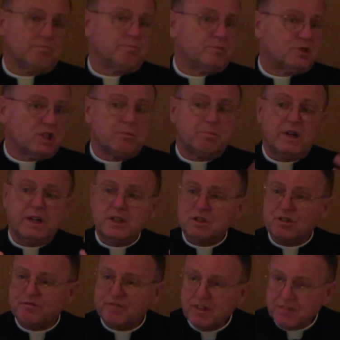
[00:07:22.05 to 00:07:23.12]
St. Pius
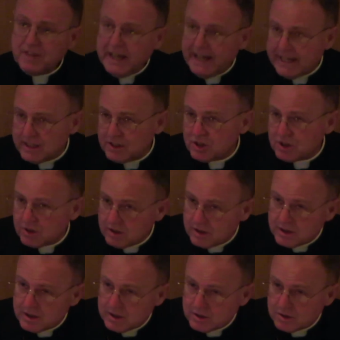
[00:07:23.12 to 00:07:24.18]
V added
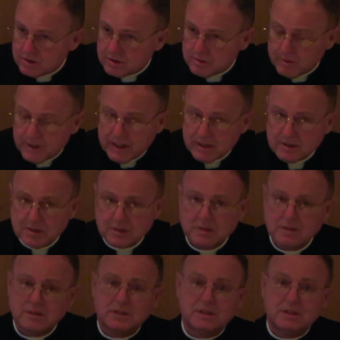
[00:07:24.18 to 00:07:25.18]
certain things to the Mass.